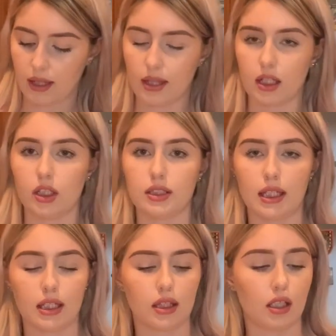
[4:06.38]
And then you
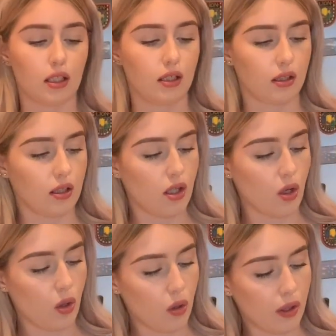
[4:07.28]
take the
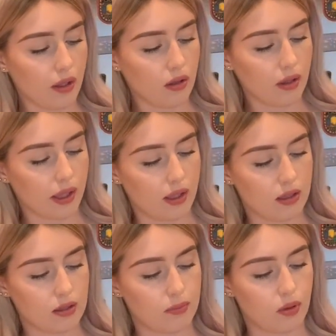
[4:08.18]
oil
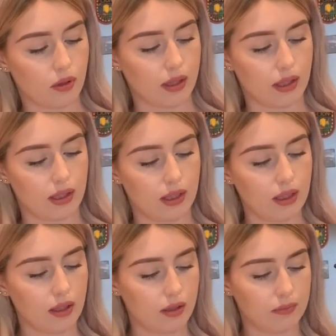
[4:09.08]
and pour it in
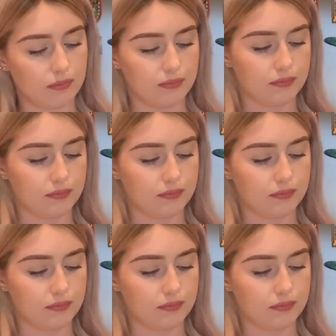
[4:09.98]
here.